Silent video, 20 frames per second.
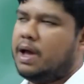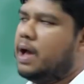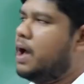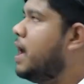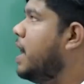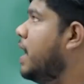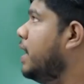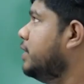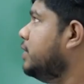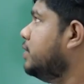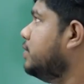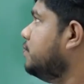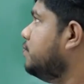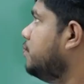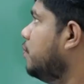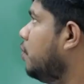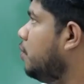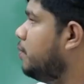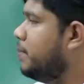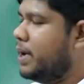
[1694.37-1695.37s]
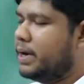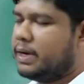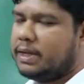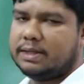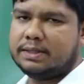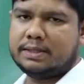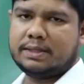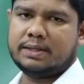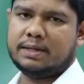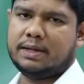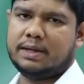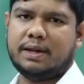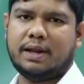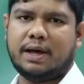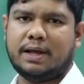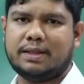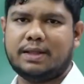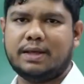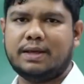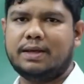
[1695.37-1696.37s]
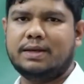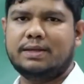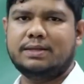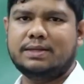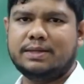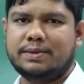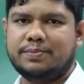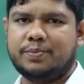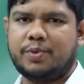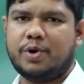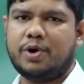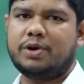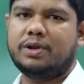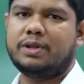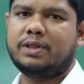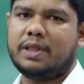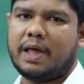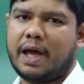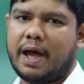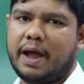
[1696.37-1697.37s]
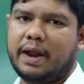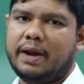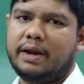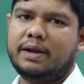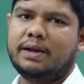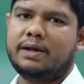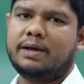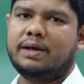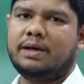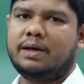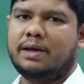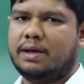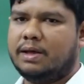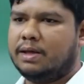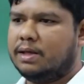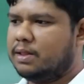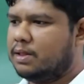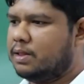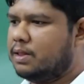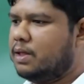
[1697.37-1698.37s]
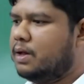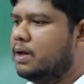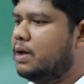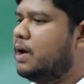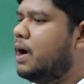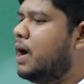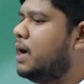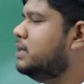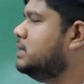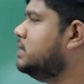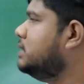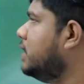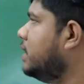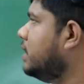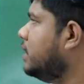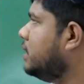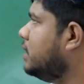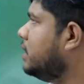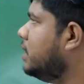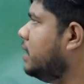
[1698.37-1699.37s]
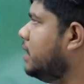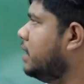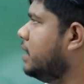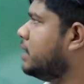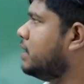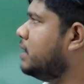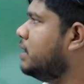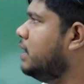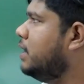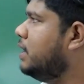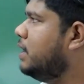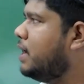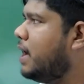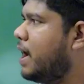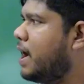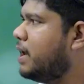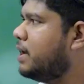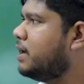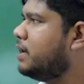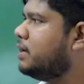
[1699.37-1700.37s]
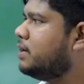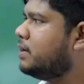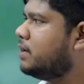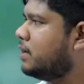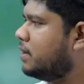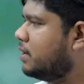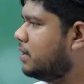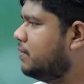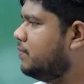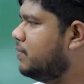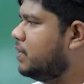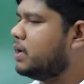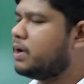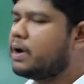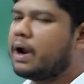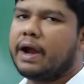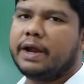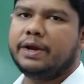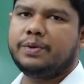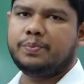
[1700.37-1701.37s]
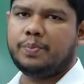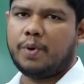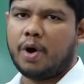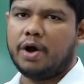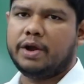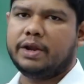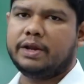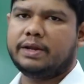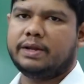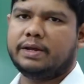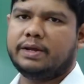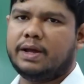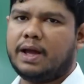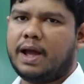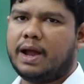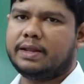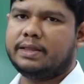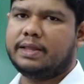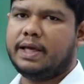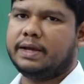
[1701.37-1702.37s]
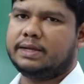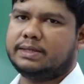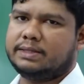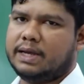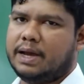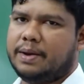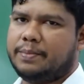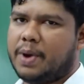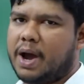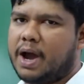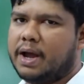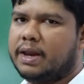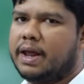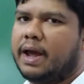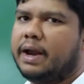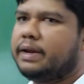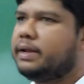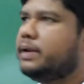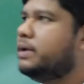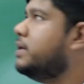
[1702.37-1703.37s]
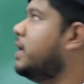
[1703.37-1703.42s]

And formatting, nothing is important than the answering correctly and giving right point at the exam, highlighting